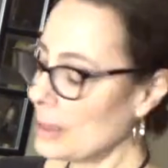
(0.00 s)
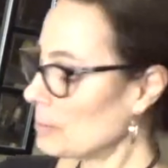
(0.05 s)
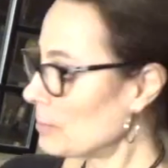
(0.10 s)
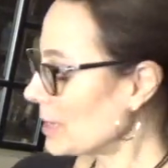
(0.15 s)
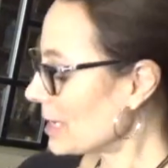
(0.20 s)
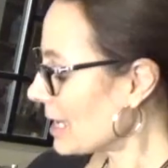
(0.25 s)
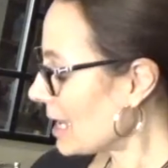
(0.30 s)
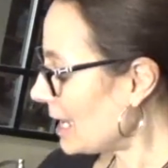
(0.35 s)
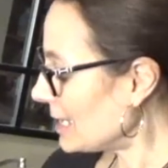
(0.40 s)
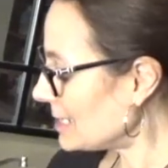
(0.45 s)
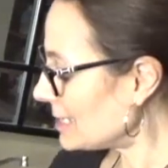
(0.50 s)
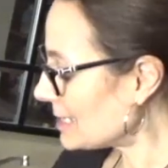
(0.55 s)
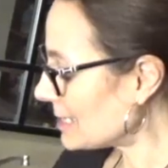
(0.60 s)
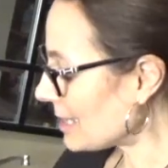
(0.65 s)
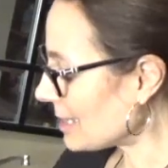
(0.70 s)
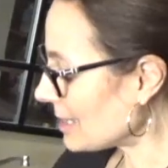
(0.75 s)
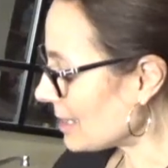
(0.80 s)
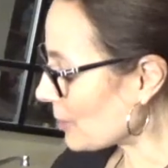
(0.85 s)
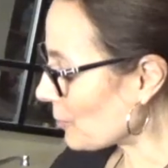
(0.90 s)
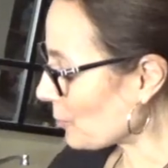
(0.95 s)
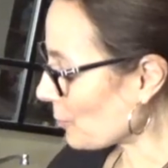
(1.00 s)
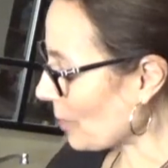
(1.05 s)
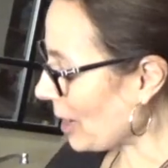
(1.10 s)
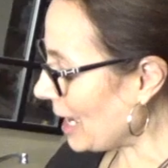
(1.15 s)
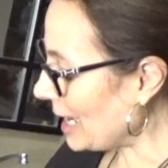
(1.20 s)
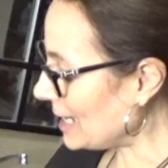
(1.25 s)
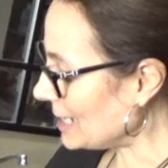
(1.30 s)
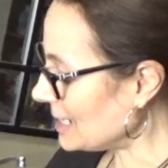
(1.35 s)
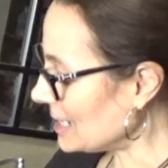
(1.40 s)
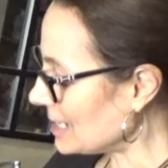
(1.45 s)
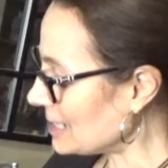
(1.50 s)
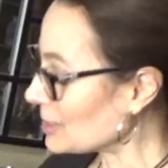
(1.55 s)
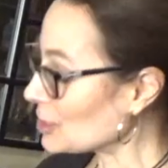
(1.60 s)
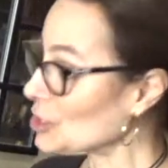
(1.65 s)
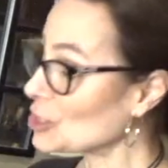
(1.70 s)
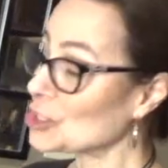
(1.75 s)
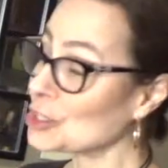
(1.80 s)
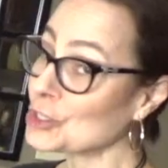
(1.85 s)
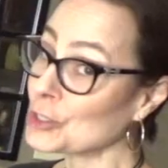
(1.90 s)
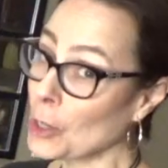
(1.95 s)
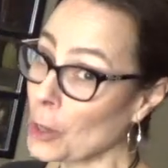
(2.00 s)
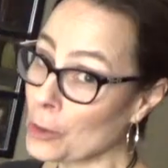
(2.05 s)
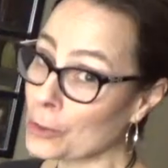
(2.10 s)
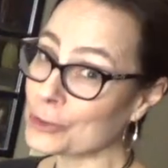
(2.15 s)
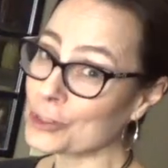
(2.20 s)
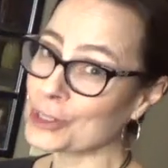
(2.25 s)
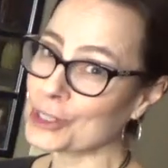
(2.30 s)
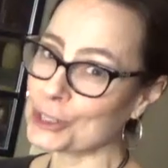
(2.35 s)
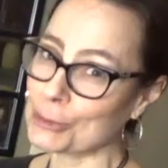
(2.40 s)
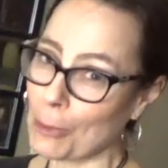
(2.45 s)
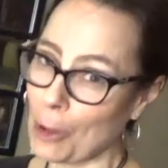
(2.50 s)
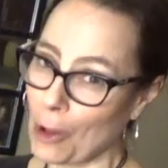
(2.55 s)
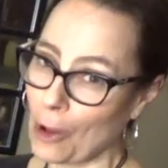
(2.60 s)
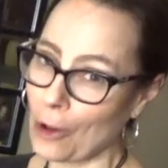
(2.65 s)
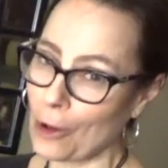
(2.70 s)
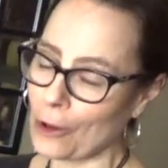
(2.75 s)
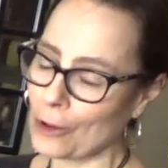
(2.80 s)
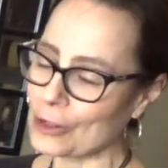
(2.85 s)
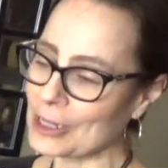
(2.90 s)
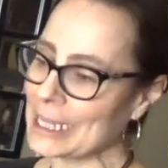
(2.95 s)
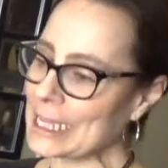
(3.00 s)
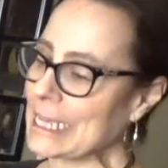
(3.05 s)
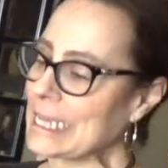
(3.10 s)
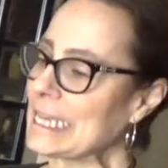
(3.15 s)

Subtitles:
Because the grain is so small,